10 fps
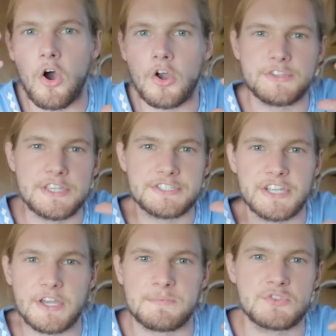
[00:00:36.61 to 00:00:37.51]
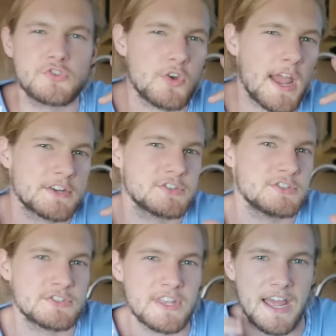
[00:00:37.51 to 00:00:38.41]
artistic
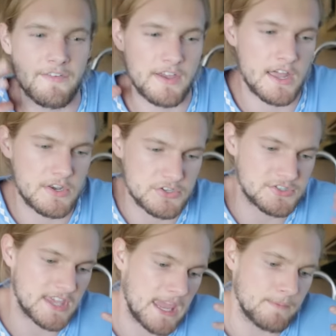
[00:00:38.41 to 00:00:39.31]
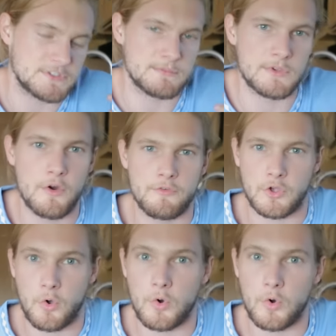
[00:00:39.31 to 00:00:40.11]
abstractions that I've kind of just came to me over the